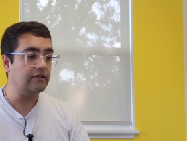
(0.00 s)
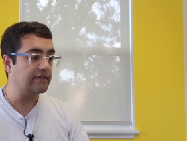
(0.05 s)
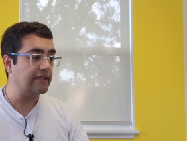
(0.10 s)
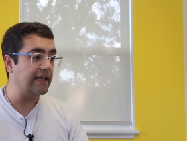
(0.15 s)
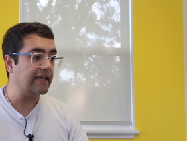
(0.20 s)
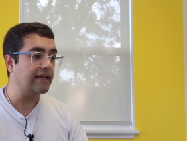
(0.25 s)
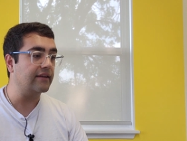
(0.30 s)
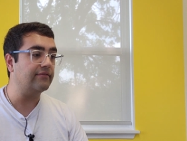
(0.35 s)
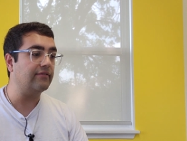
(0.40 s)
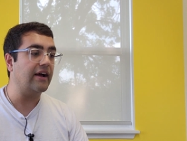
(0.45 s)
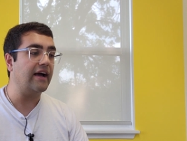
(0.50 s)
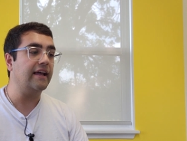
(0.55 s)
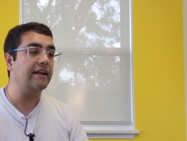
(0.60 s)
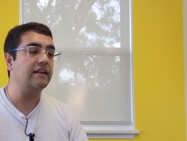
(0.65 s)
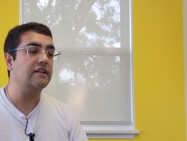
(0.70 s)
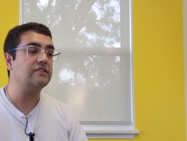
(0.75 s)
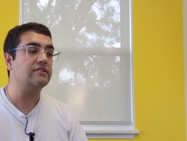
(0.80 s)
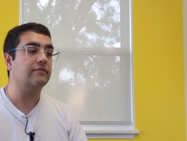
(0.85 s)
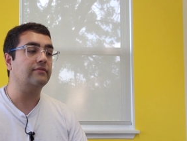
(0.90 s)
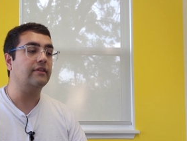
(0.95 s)
take
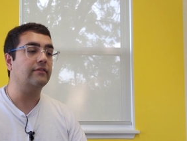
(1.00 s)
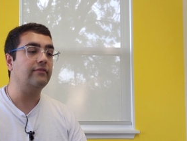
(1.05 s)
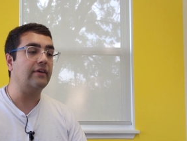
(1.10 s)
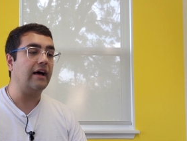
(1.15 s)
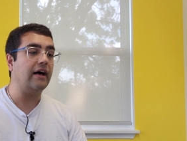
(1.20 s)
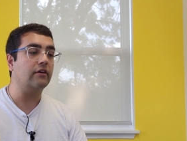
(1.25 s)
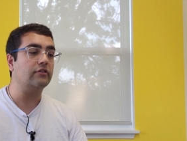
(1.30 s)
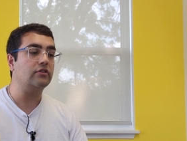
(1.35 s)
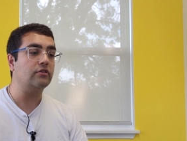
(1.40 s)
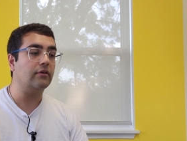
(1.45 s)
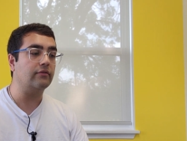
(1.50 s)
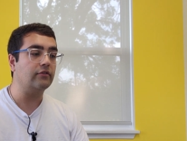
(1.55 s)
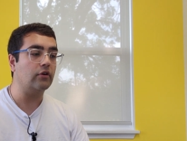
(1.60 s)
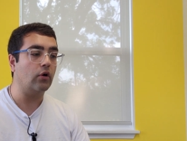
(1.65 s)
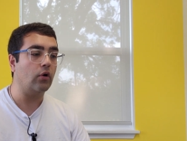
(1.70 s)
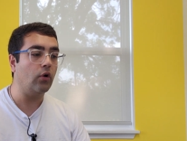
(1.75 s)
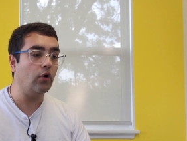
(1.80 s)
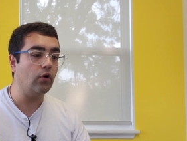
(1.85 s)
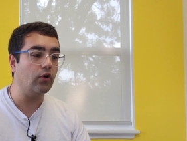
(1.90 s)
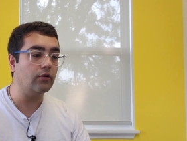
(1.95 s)
advantage of the value of their
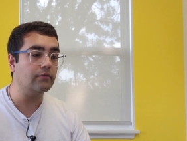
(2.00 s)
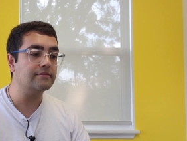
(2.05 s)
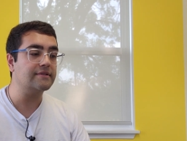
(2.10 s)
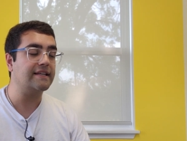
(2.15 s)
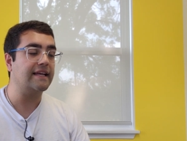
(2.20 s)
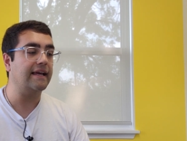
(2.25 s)
homes,